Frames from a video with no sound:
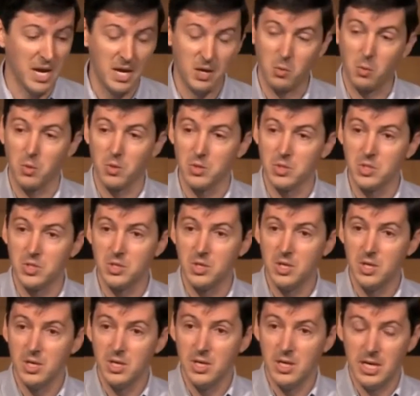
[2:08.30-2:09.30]
backwards,
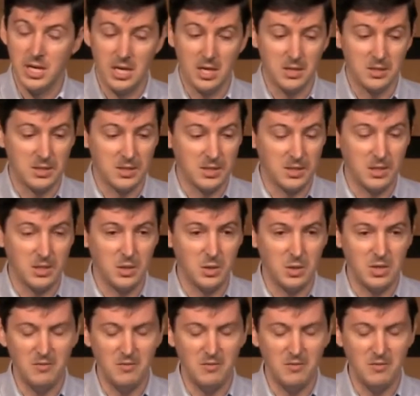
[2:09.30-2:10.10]
and uh, you know,